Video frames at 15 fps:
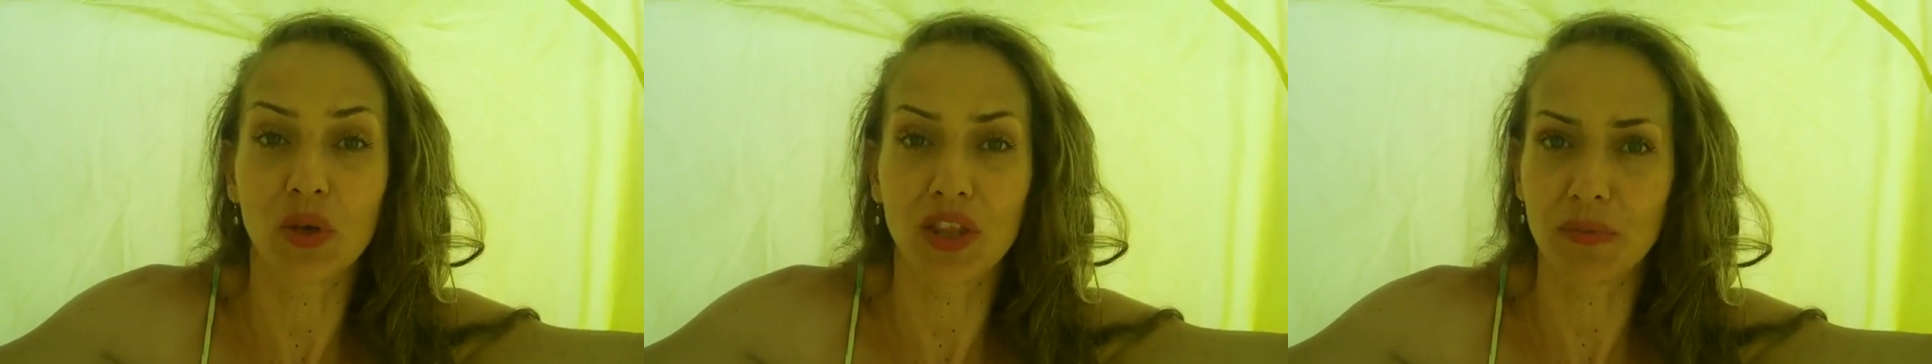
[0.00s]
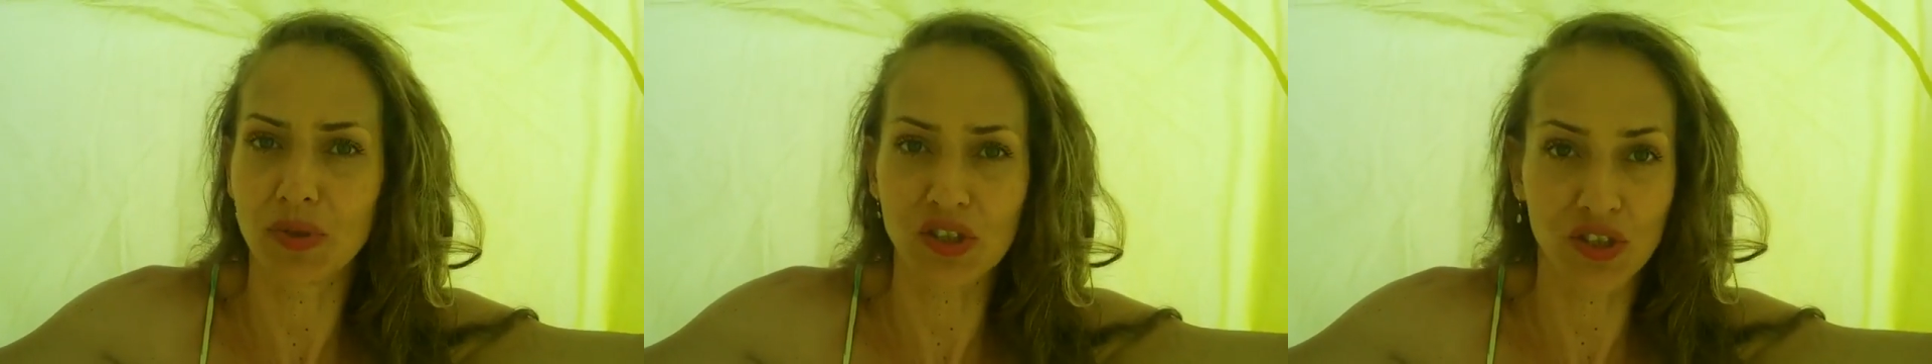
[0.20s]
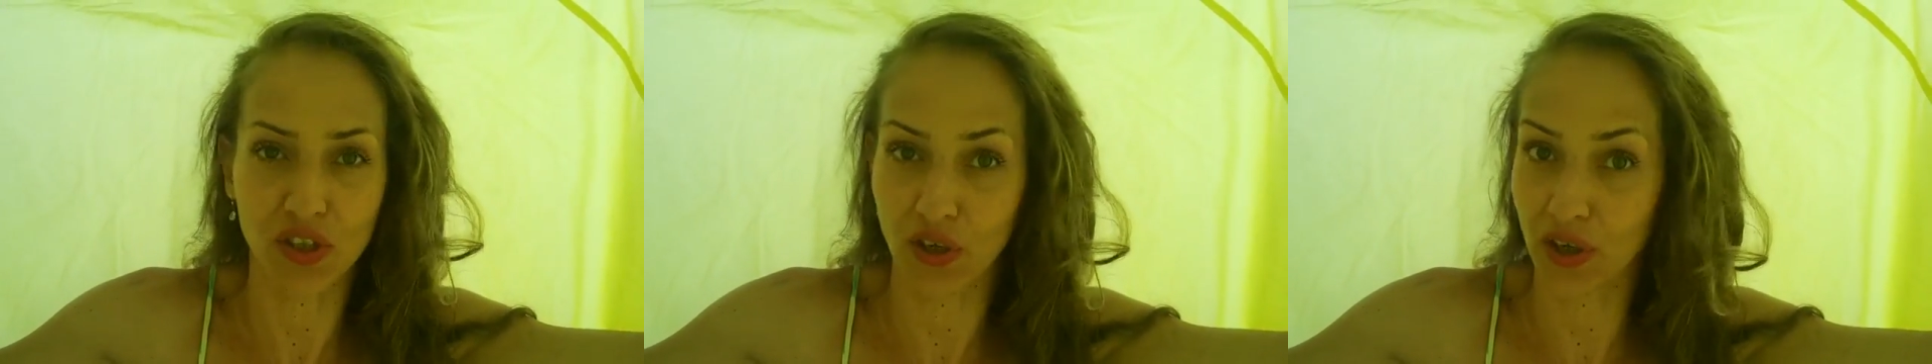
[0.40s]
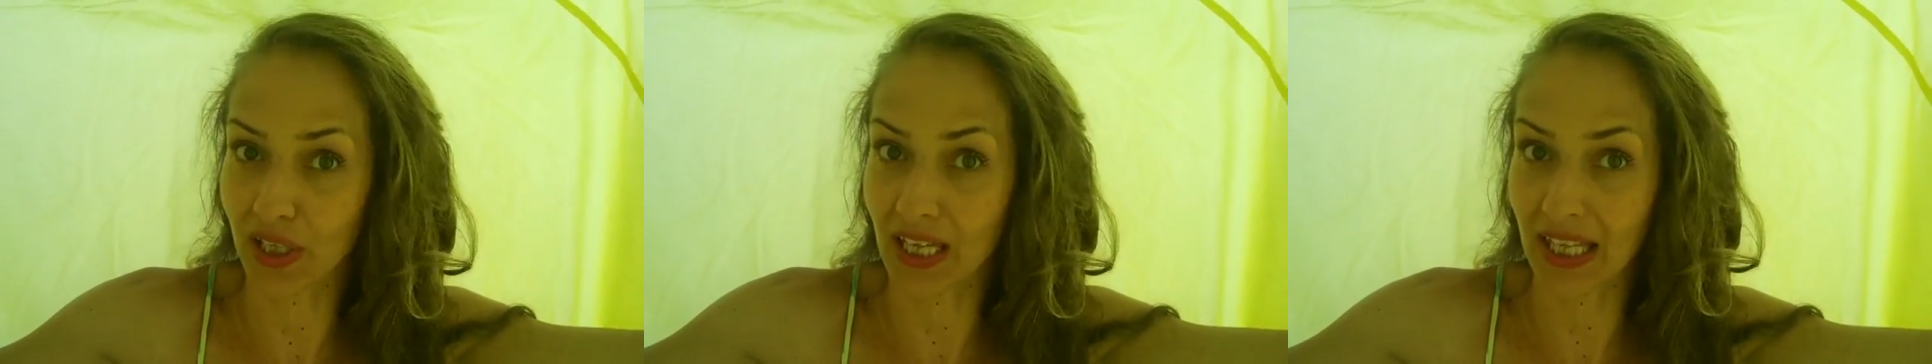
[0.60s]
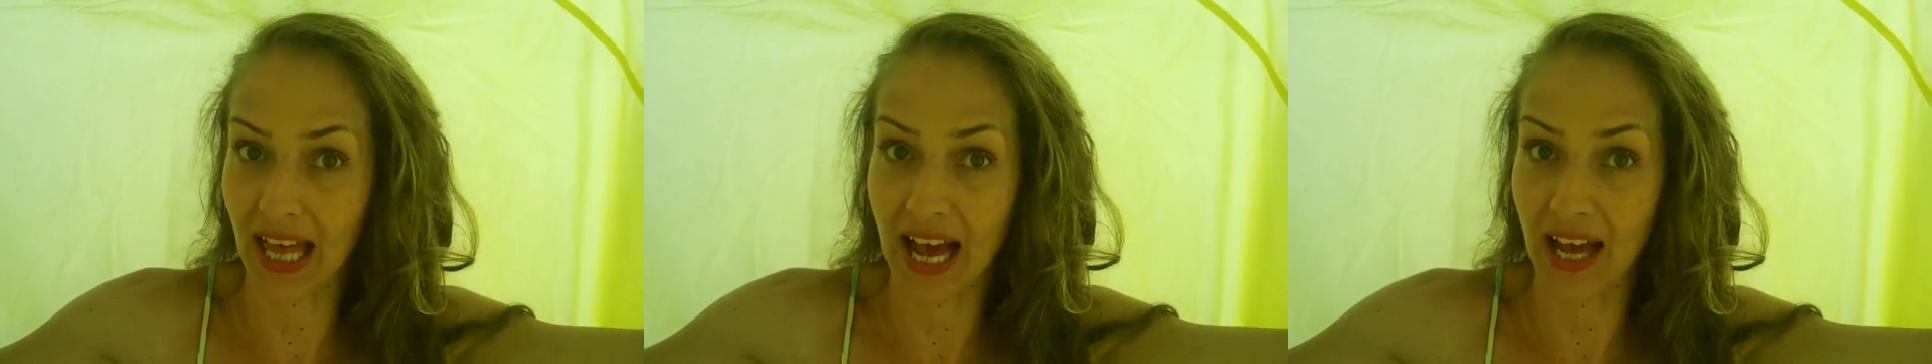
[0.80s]
with obscure
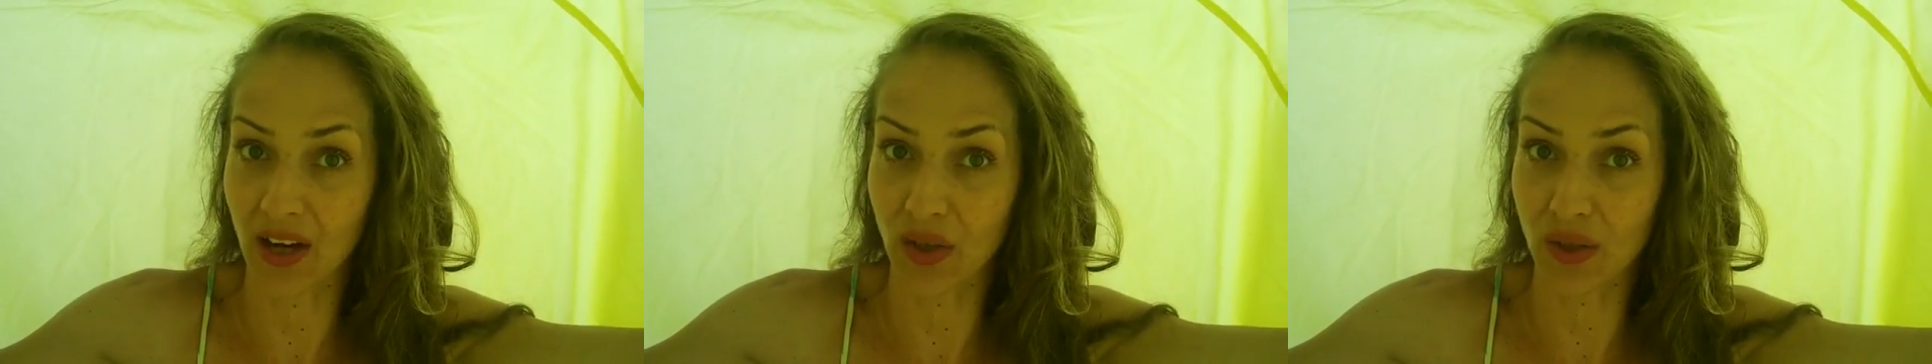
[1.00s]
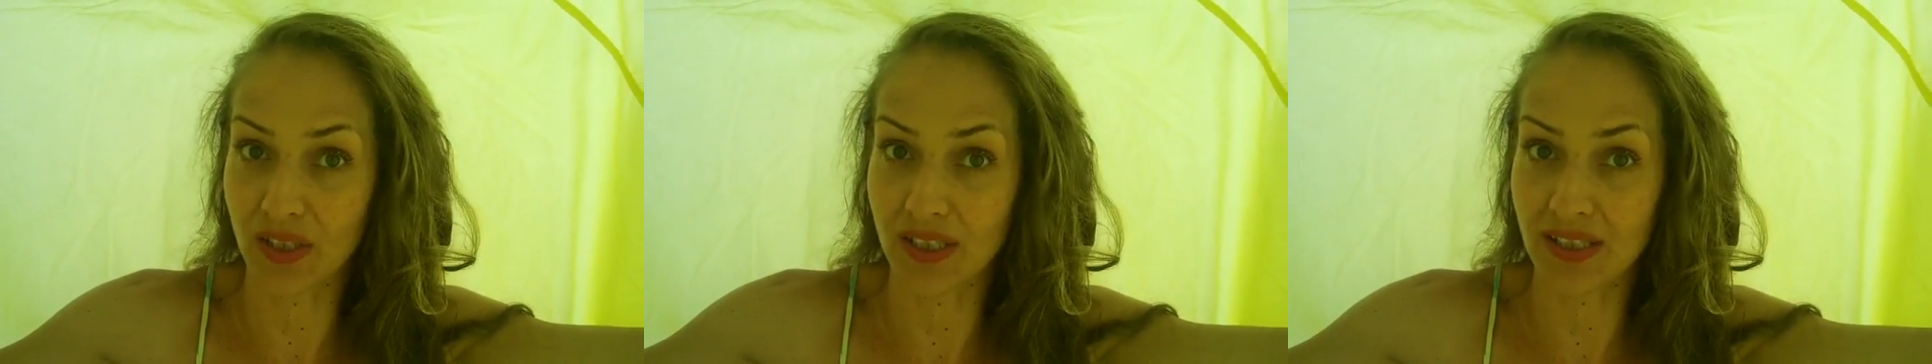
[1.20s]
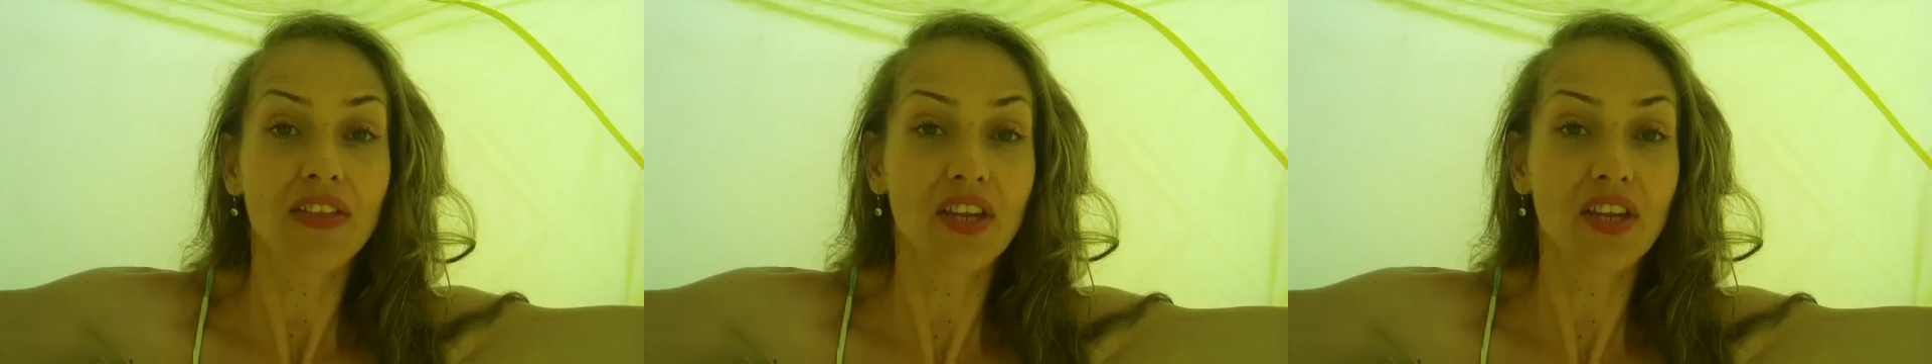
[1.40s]
clouds.